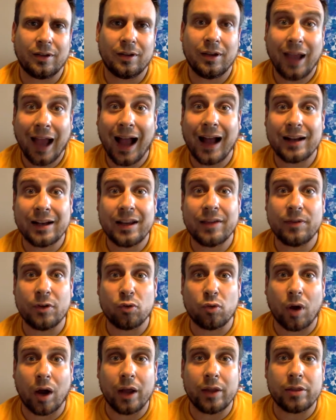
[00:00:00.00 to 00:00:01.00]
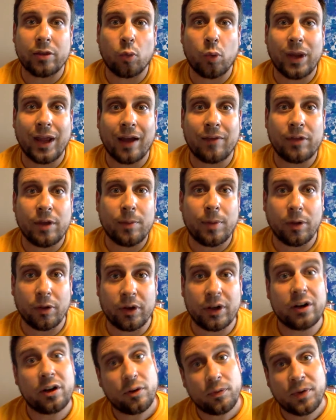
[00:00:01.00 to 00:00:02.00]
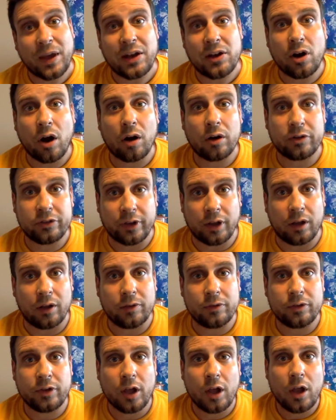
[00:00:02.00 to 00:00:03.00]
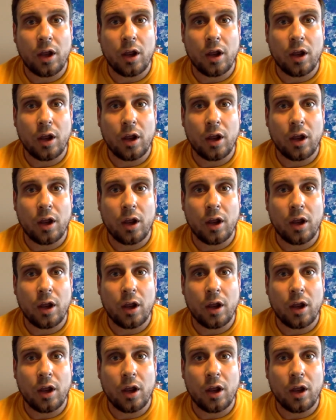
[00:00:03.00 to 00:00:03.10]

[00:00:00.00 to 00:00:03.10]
God-given right that we have the ability to defend ourselves.